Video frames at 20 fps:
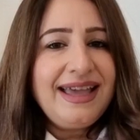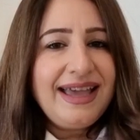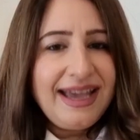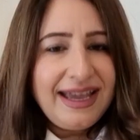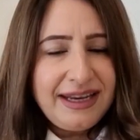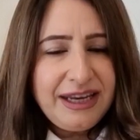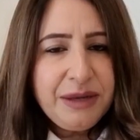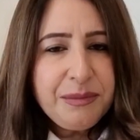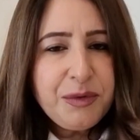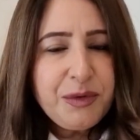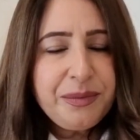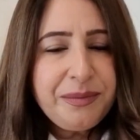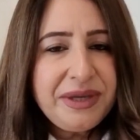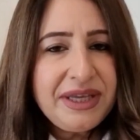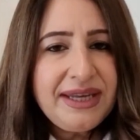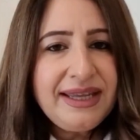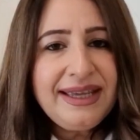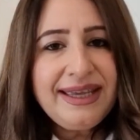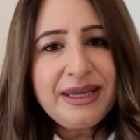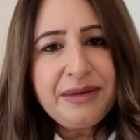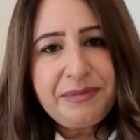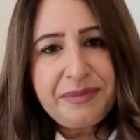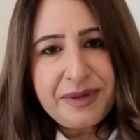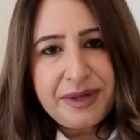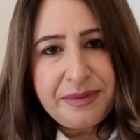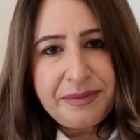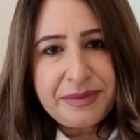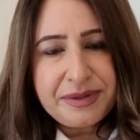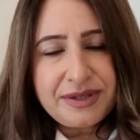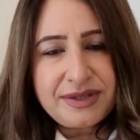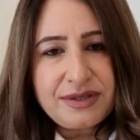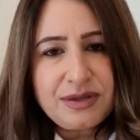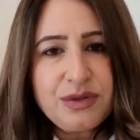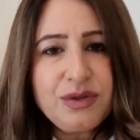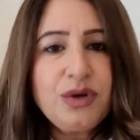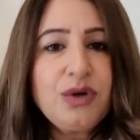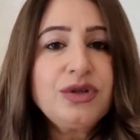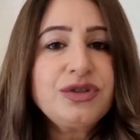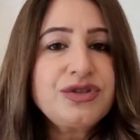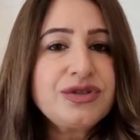Adding more meaning and purpose to
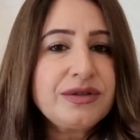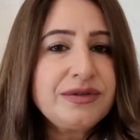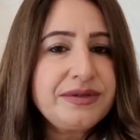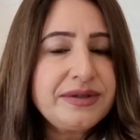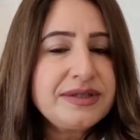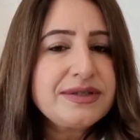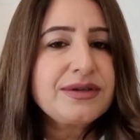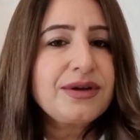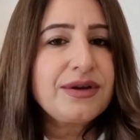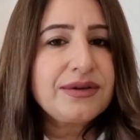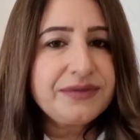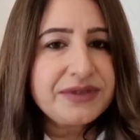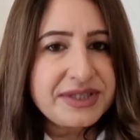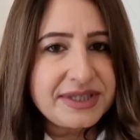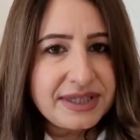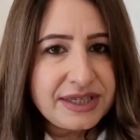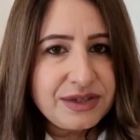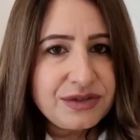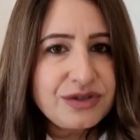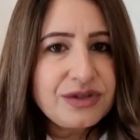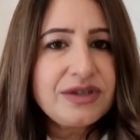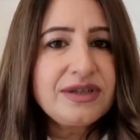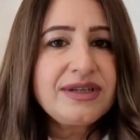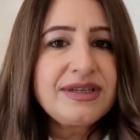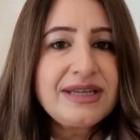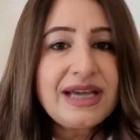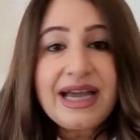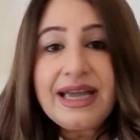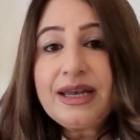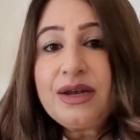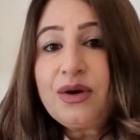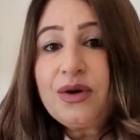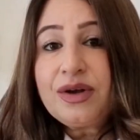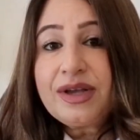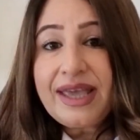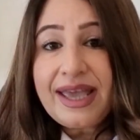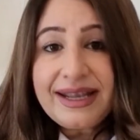your children's conversation, dialogue,